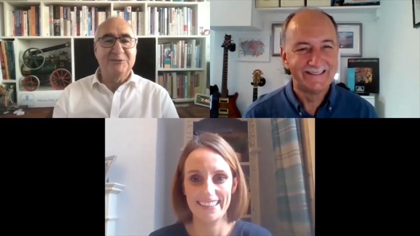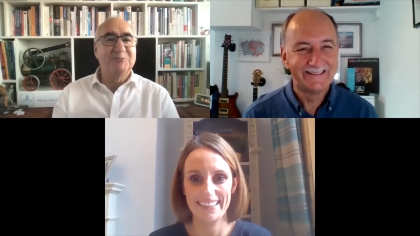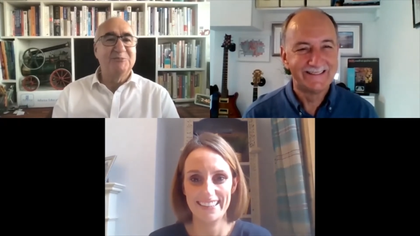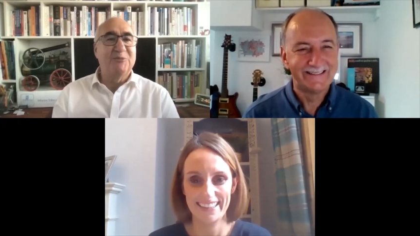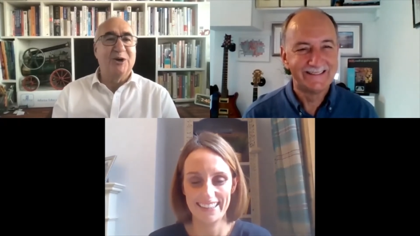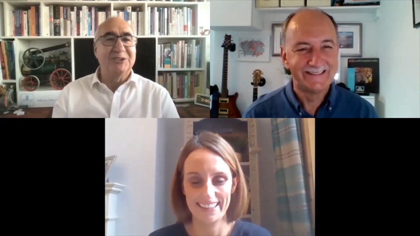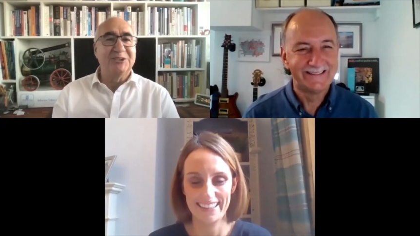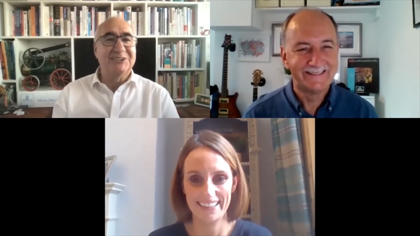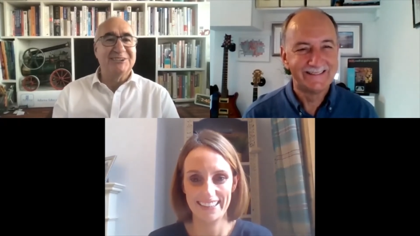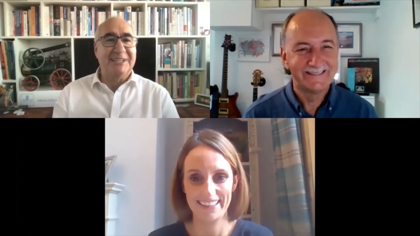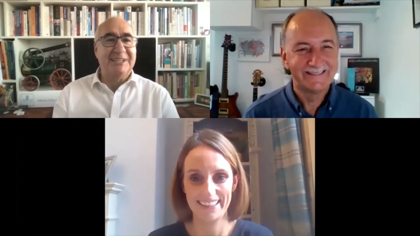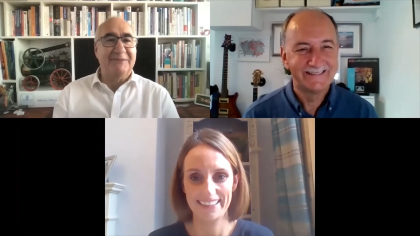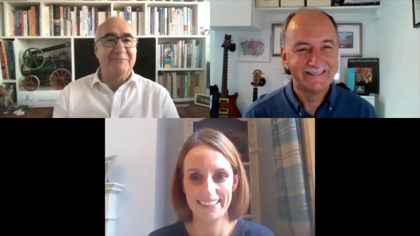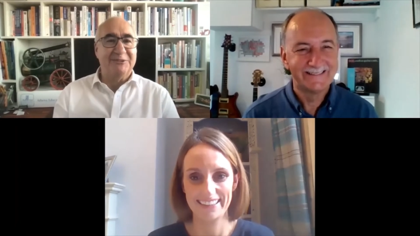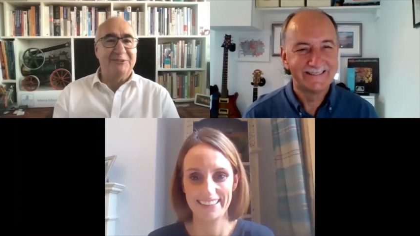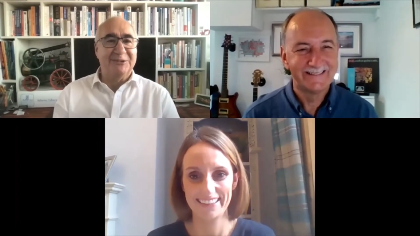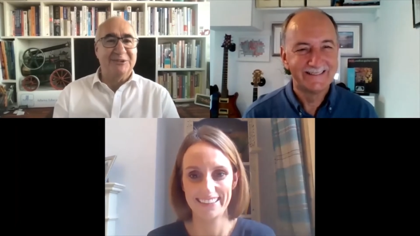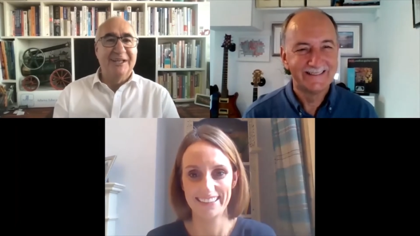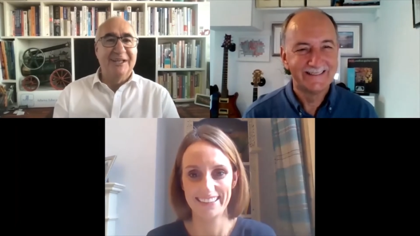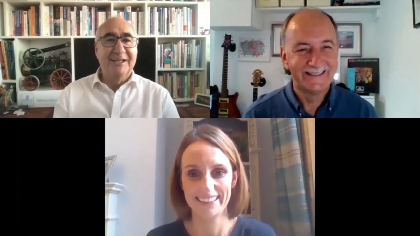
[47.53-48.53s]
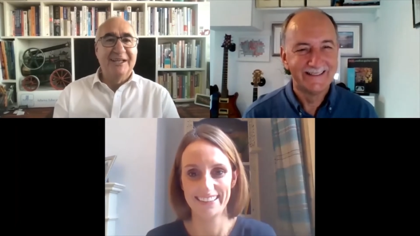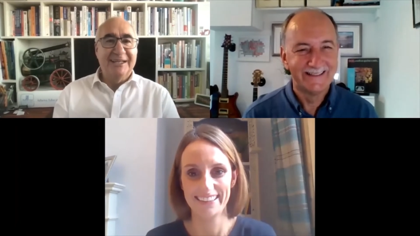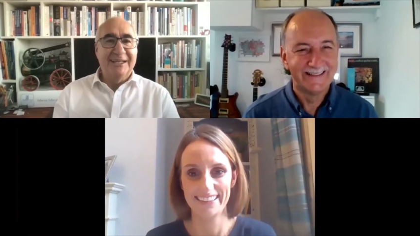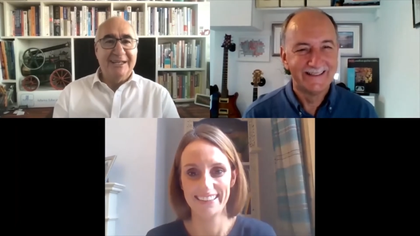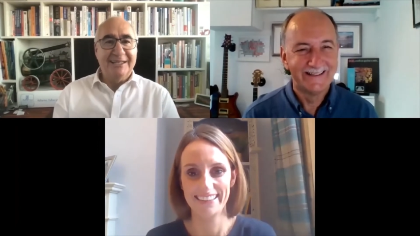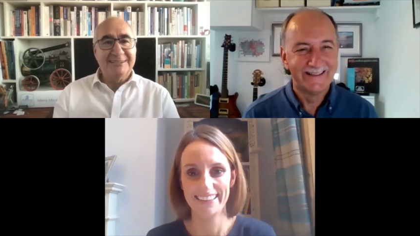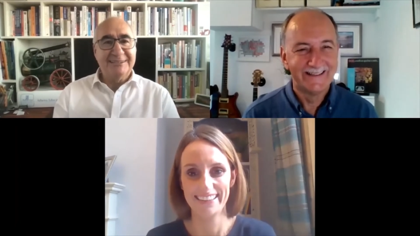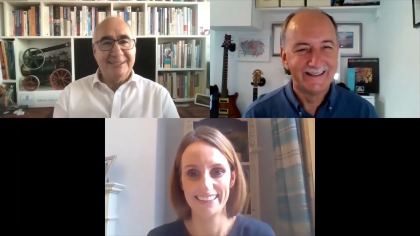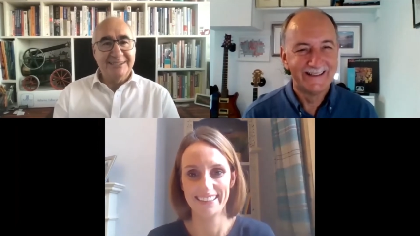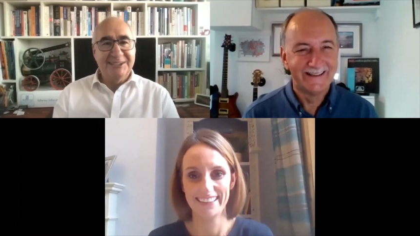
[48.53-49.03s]
Speaker 1: watched several. I
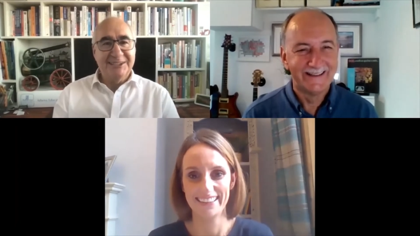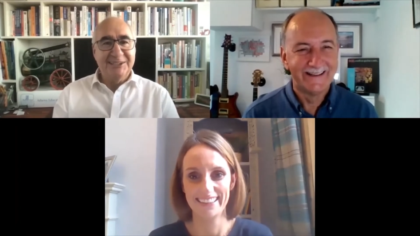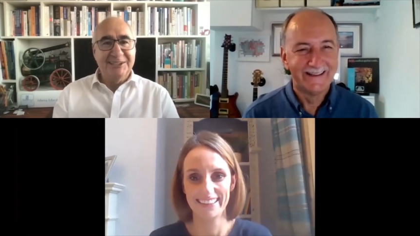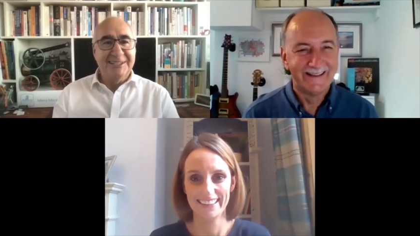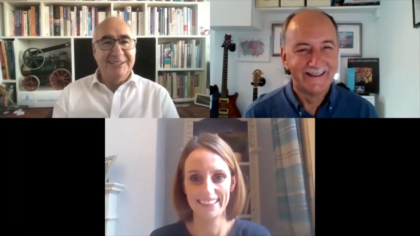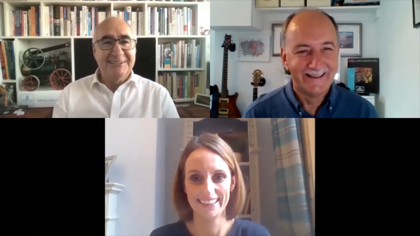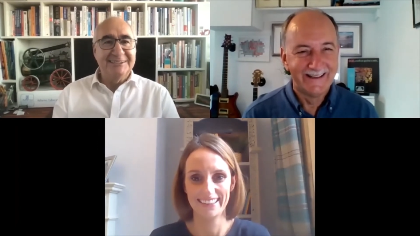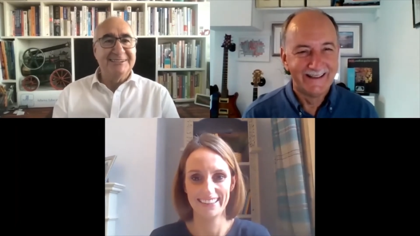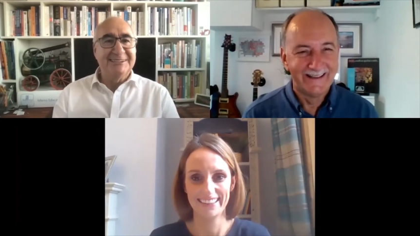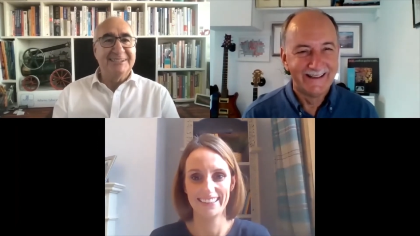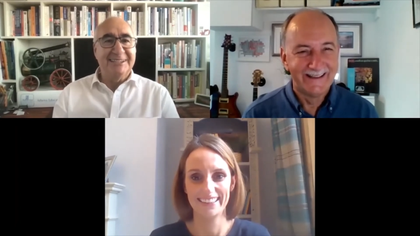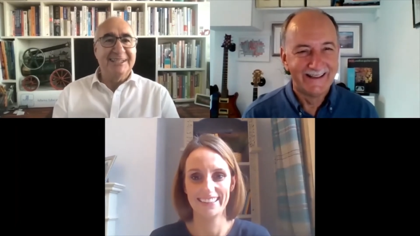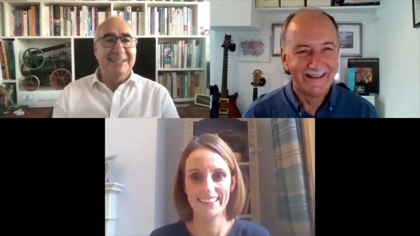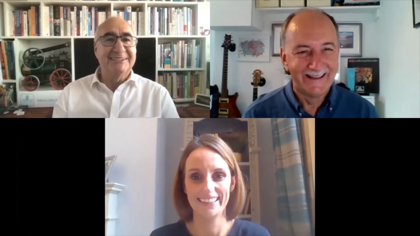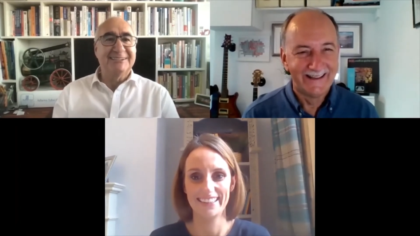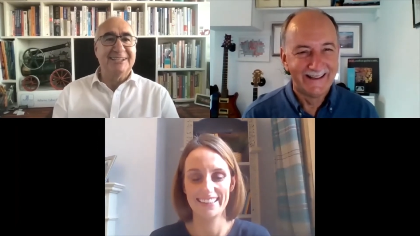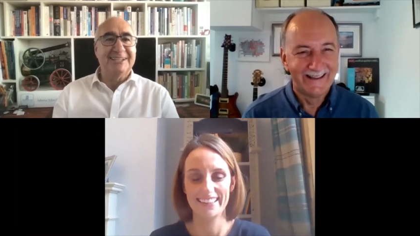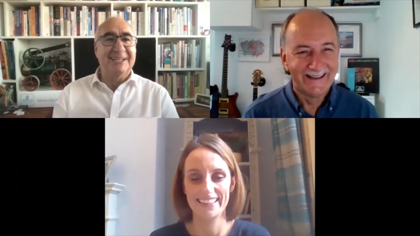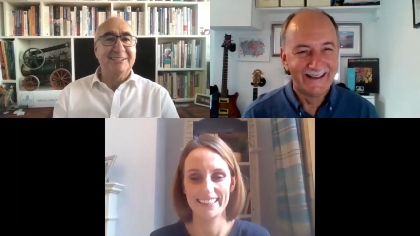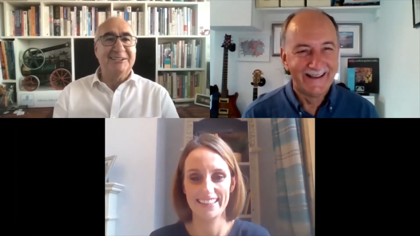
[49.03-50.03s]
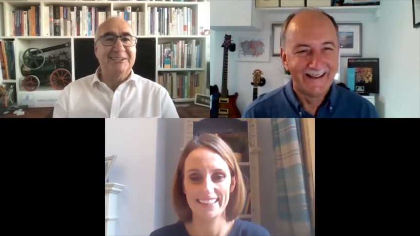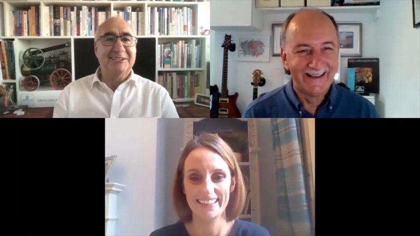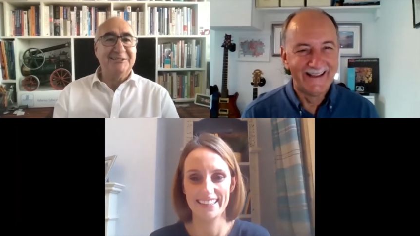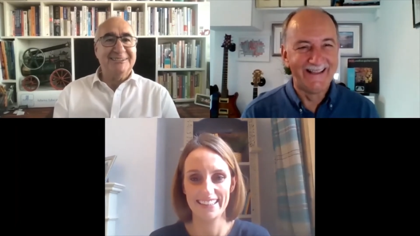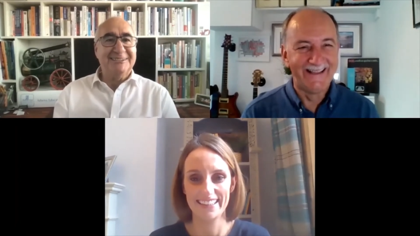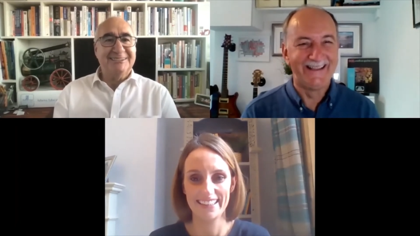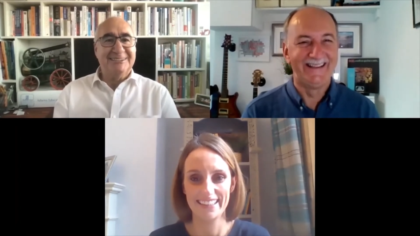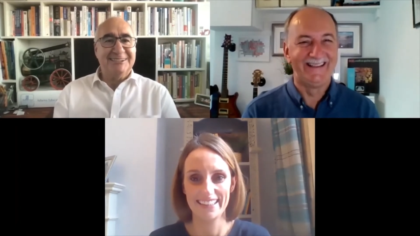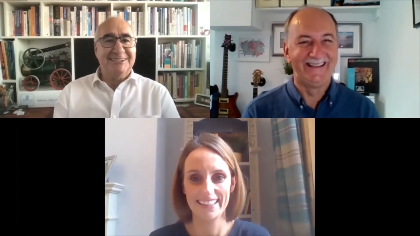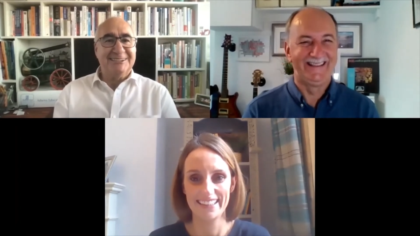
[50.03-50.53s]
said you need to see a
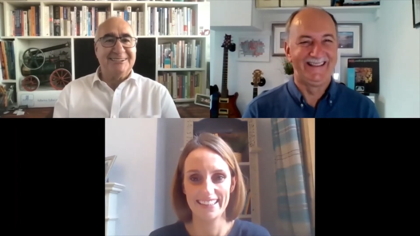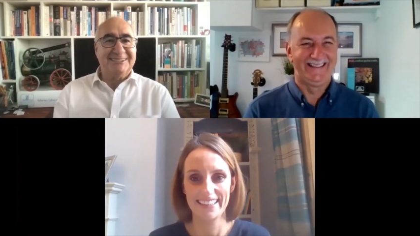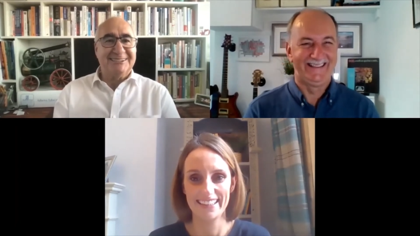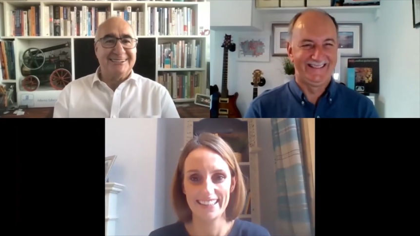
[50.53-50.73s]
psychologist.